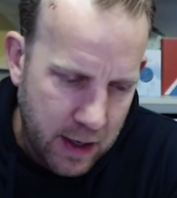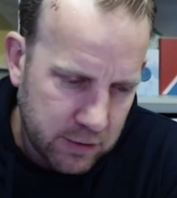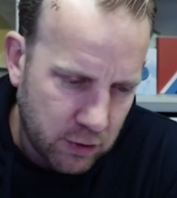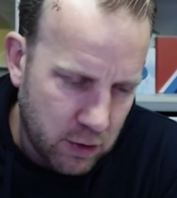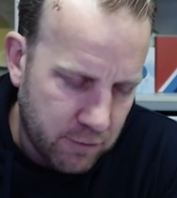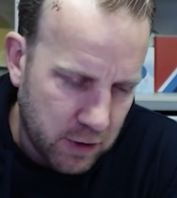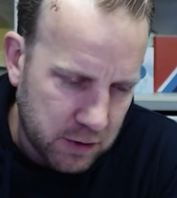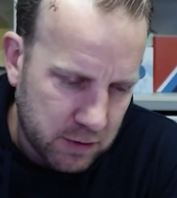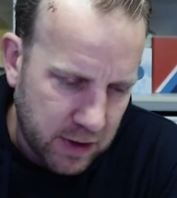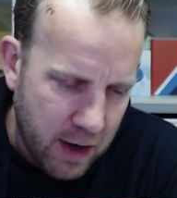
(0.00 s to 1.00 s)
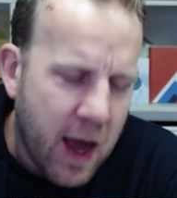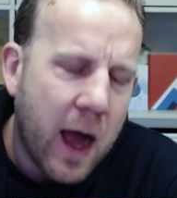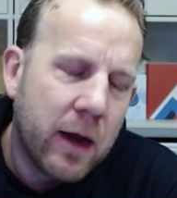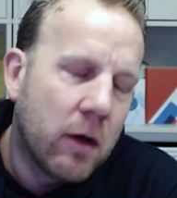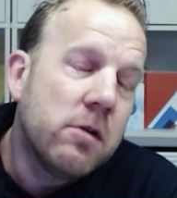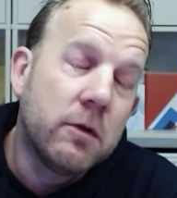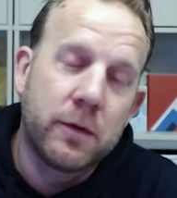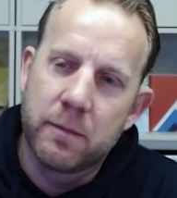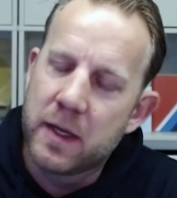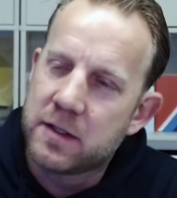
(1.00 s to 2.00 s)
So university would say,
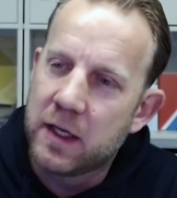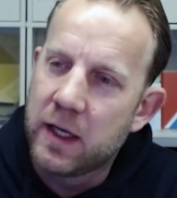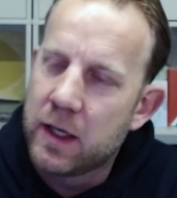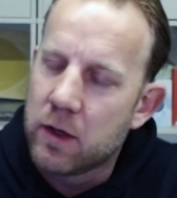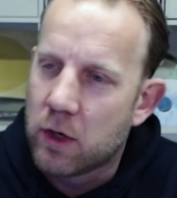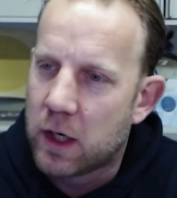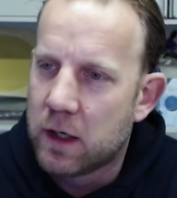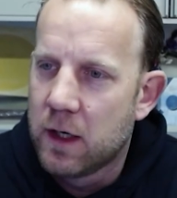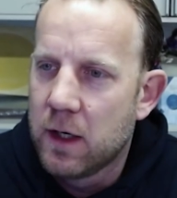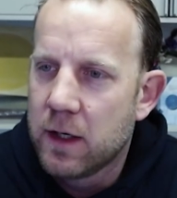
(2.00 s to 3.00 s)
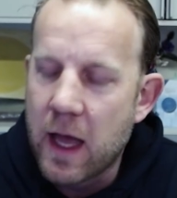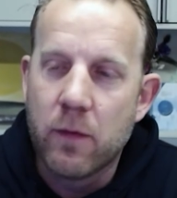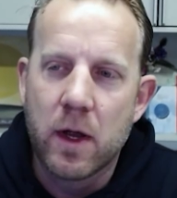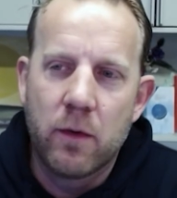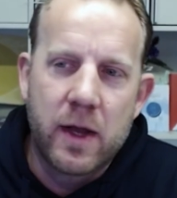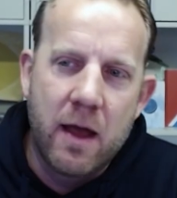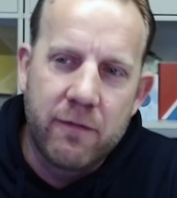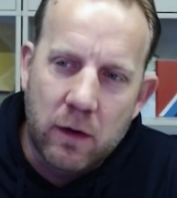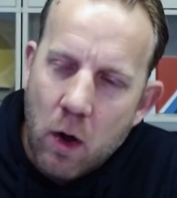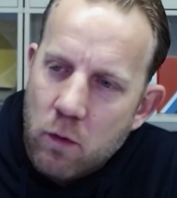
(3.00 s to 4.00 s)
we're busy, or yeah, we already have
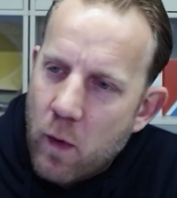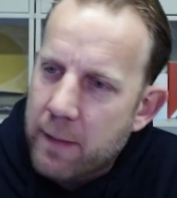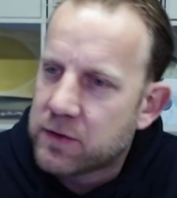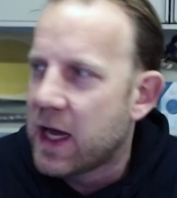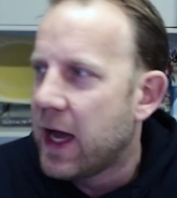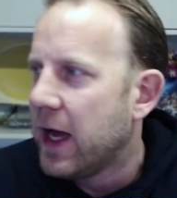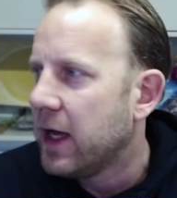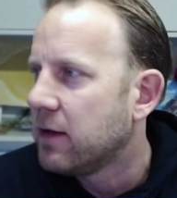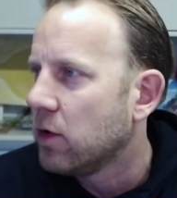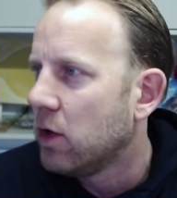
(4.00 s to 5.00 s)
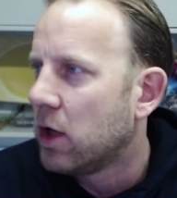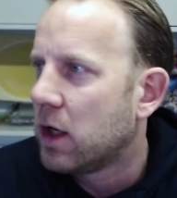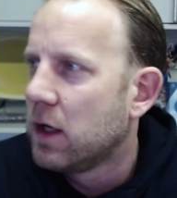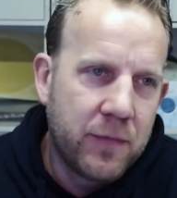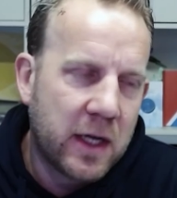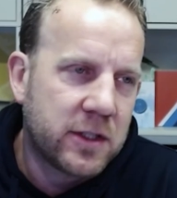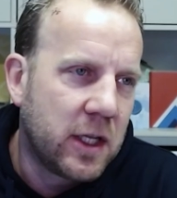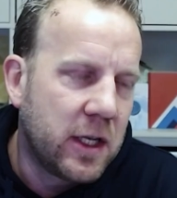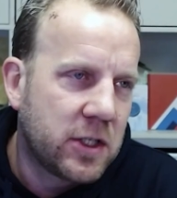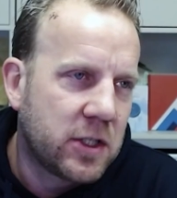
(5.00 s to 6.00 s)
our own website, or there's
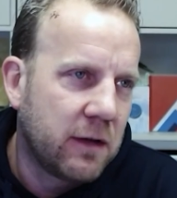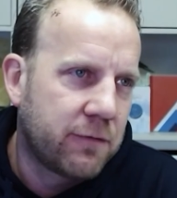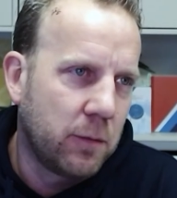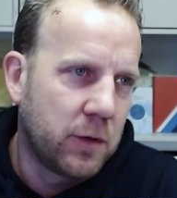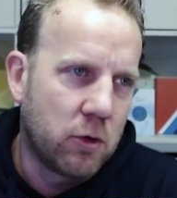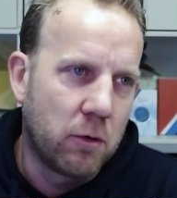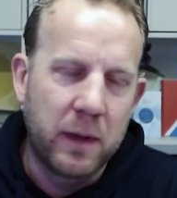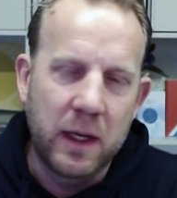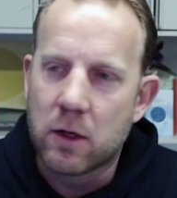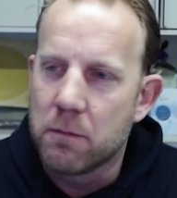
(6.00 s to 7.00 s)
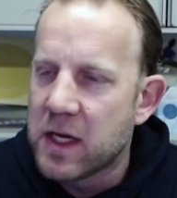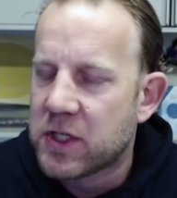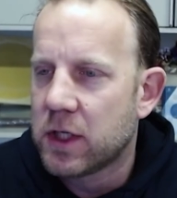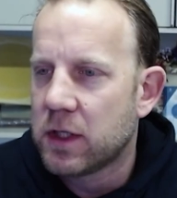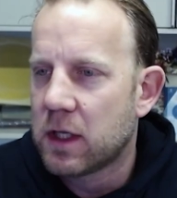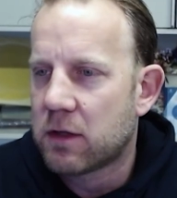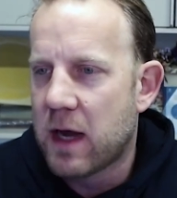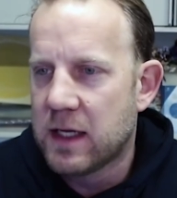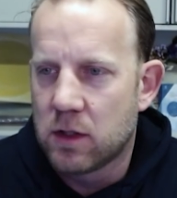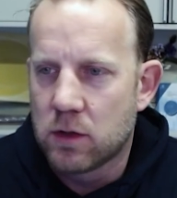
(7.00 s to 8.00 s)
an initiative from the European Commission that
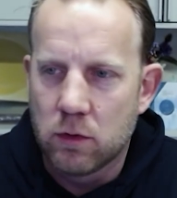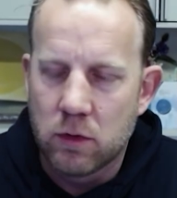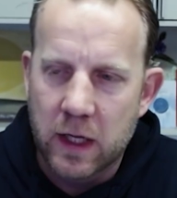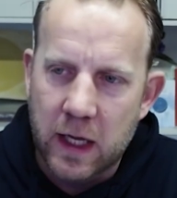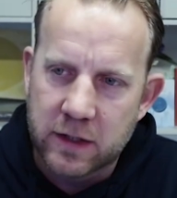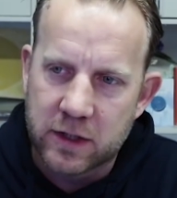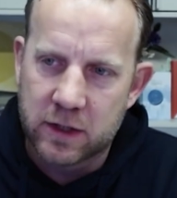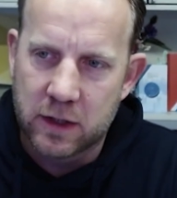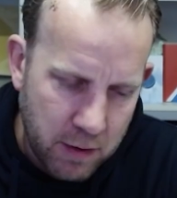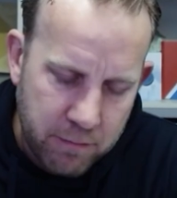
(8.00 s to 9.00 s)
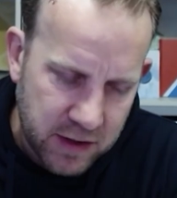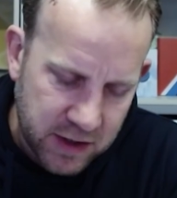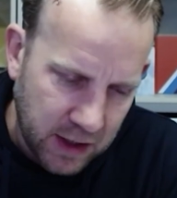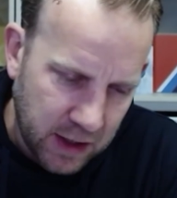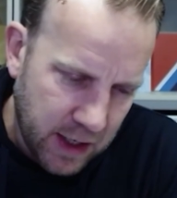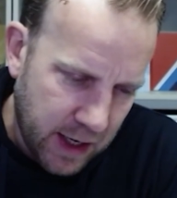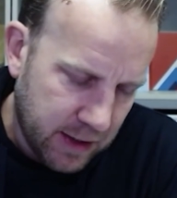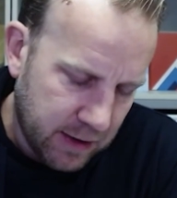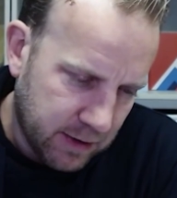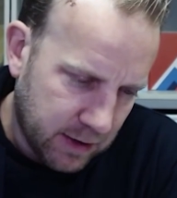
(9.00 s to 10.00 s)
tries to do this. We're busy,
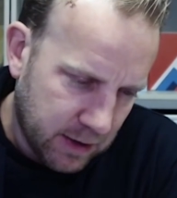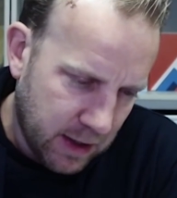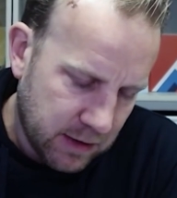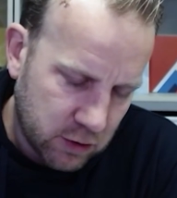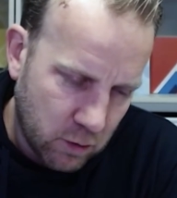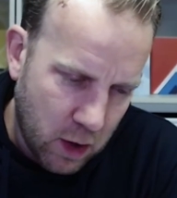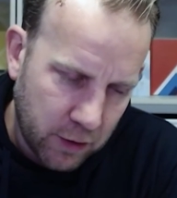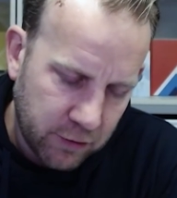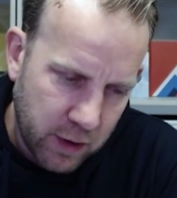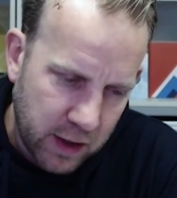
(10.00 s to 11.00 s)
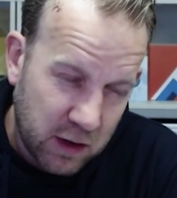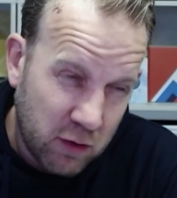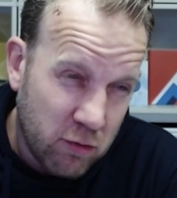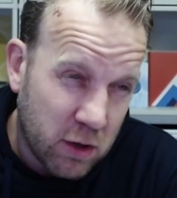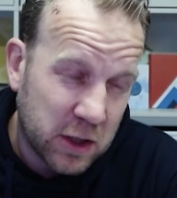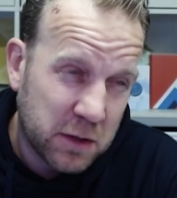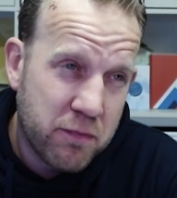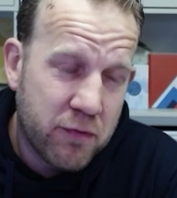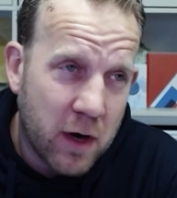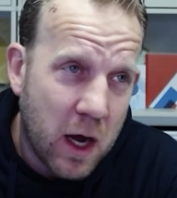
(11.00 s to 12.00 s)
and so on. So it took us
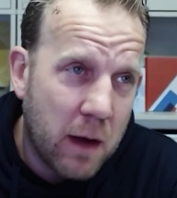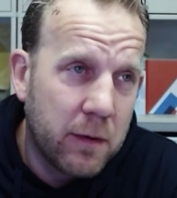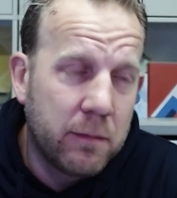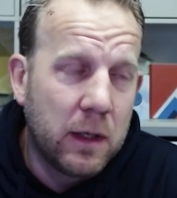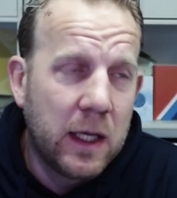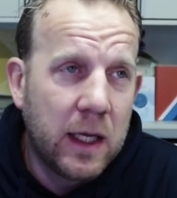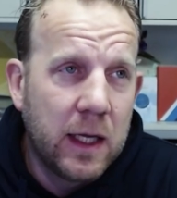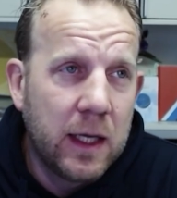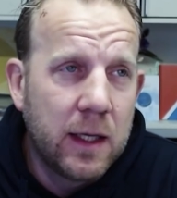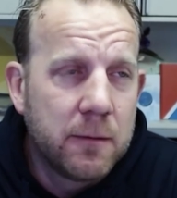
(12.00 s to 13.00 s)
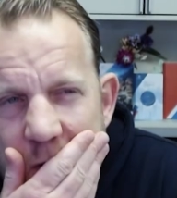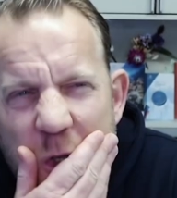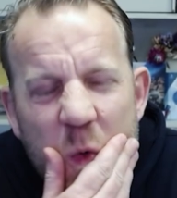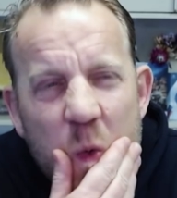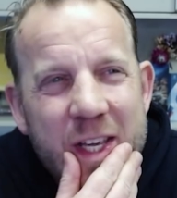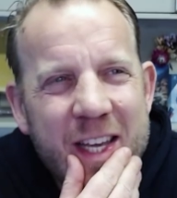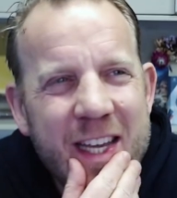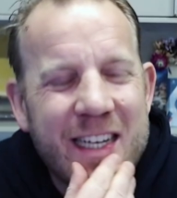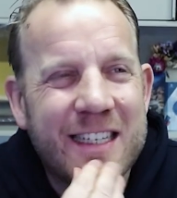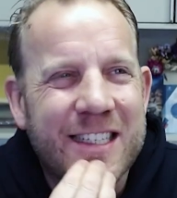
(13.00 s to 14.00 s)
probably 2
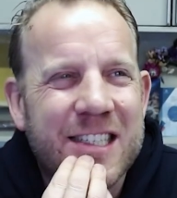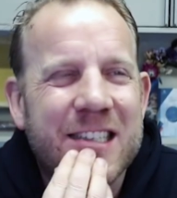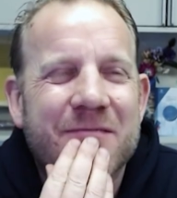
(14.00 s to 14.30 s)
years.